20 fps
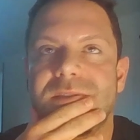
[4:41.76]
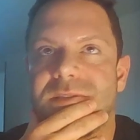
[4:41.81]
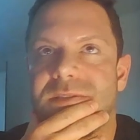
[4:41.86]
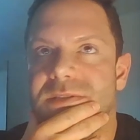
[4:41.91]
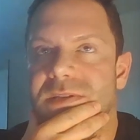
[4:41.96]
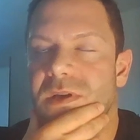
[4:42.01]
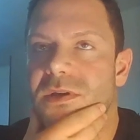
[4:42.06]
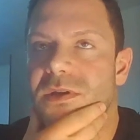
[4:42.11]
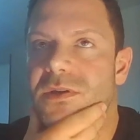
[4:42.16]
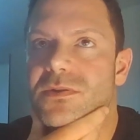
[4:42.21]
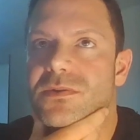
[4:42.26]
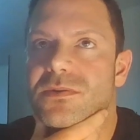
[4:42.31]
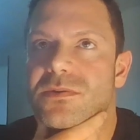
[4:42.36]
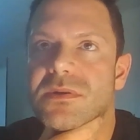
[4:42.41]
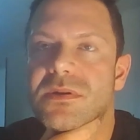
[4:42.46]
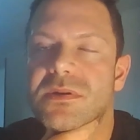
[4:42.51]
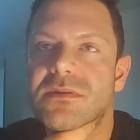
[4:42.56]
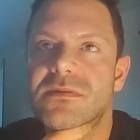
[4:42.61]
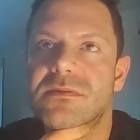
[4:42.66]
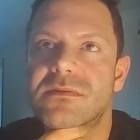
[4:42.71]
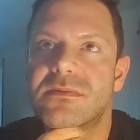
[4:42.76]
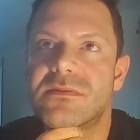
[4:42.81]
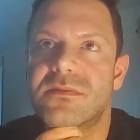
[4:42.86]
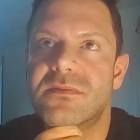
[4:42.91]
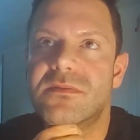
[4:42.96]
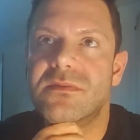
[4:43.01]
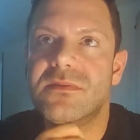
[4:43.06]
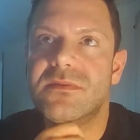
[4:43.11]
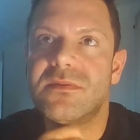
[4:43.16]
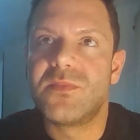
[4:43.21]
So
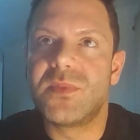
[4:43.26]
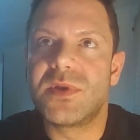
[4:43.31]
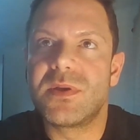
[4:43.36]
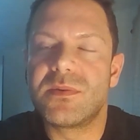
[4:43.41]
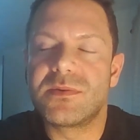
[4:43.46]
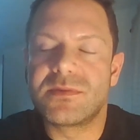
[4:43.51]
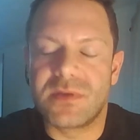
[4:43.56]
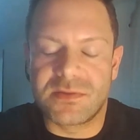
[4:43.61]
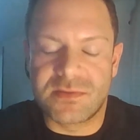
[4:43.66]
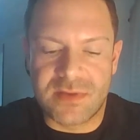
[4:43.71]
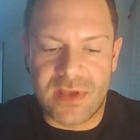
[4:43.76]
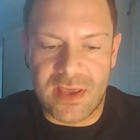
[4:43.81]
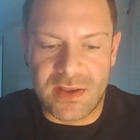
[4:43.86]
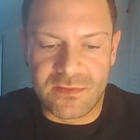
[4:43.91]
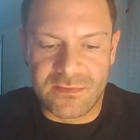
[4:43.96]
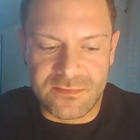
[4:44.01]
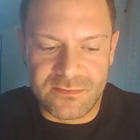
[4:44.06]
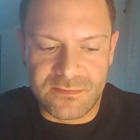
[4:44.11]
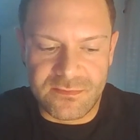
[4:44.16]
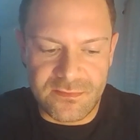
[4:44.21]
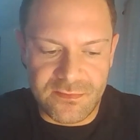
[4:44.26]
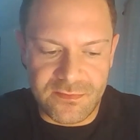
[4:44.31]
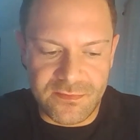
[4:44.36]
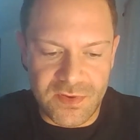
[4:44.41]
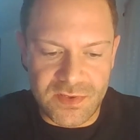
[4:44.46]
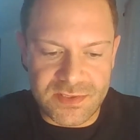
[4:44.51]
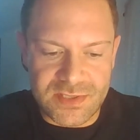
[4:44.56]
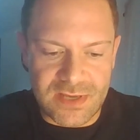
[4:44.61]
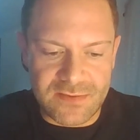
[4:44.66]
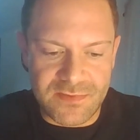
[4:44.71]
when I was head of
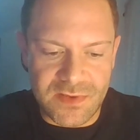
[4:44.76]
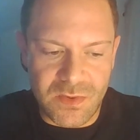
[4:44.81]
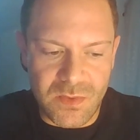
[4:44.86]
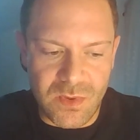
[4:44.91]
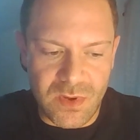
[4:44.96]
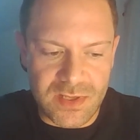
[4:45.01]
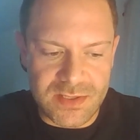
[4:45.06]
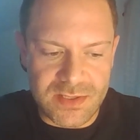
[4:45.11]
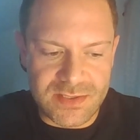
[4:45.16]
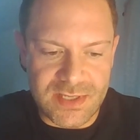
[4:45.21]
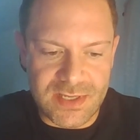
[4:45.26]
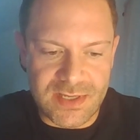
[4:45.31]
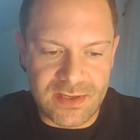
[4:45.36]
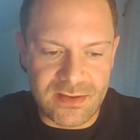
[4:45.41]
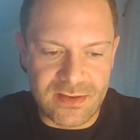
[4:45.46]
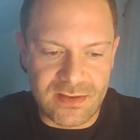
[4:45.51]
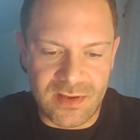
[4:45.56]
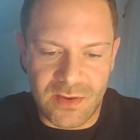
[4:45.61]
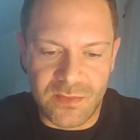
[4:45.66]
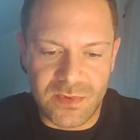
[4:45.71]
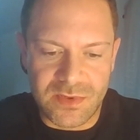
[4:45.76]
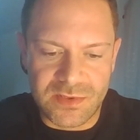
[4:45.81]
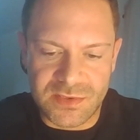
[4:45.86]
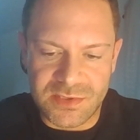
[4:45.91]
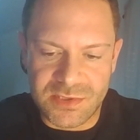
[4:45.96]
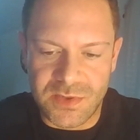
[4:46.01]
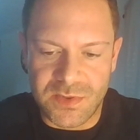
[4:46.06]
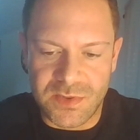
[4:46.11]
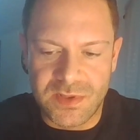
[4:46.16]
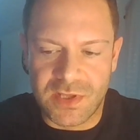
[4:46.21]
food safety and quality, like we're
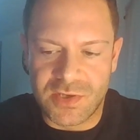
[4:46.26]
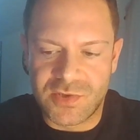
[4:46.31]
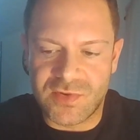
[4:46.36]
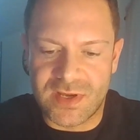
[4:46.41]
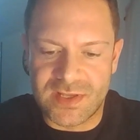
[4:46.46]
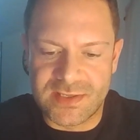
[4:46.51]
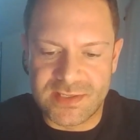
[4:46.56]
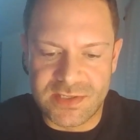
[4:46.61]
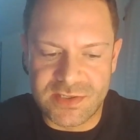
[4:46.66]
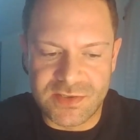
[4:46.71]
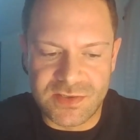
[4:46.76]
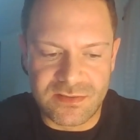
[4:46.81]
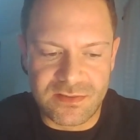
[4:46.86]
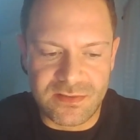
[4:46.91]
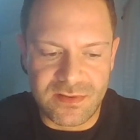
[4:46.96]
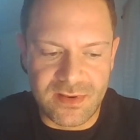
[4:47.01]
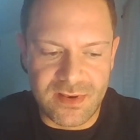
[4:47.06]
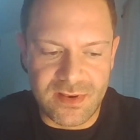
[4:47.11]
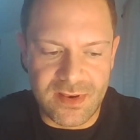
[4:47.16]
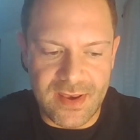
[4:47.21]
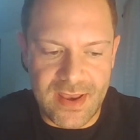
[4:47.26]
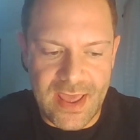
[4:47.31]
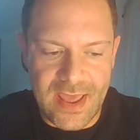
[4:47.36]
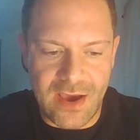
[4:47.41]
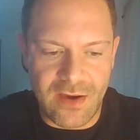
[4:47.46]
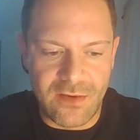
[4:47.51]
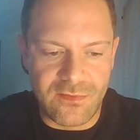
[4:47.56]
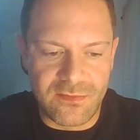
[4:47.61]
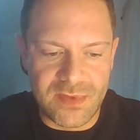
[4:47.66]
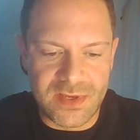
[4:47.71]
just doing the transition
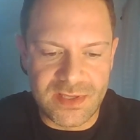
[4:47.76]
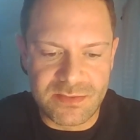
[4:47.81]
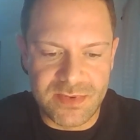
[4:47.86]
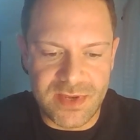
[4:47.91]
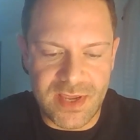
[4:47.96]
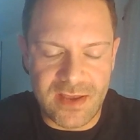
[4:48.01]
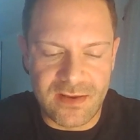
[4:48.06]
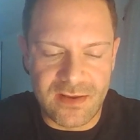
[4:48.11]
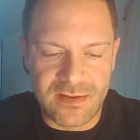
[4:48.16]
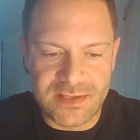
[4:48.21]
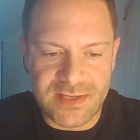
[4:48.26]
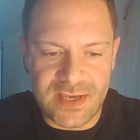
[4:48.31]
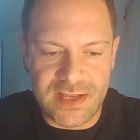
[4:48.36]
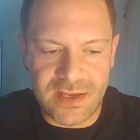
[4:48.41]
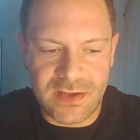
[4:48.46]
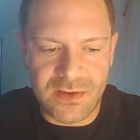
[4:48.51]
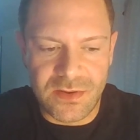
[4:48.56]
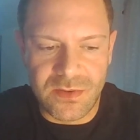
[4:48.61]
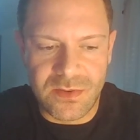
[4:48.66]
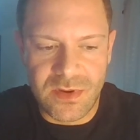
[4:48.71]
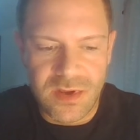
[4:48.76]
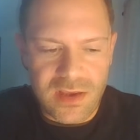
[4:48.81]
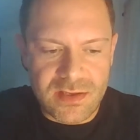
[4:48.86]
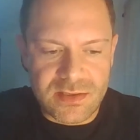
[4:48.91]
now for me to be head of technical.